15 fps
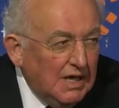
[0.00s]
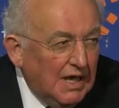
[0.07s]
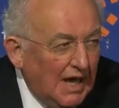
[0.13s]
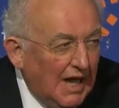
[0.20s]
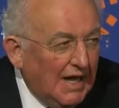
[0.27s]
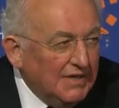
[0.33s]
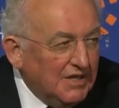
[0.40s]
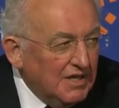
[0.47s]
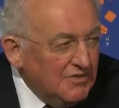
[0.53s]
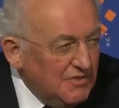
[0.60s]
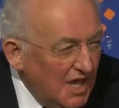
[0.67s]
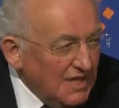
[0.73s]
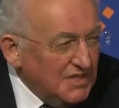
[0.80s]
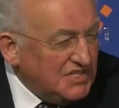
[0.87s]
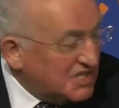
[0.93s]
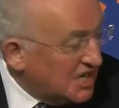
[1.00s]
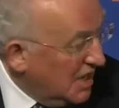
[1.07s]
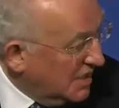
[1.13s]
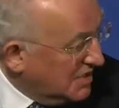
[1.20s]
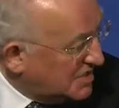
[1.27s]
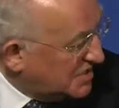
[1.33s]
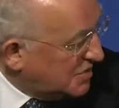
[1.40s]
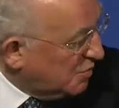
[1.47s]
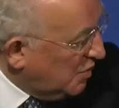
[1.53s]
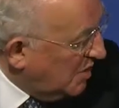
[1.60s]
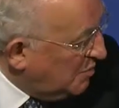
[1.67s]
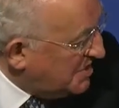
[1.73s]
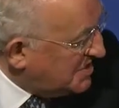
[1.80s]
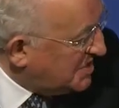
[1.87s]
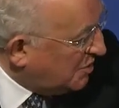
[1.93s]
And in that sense,
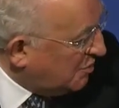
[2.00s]
when Mr.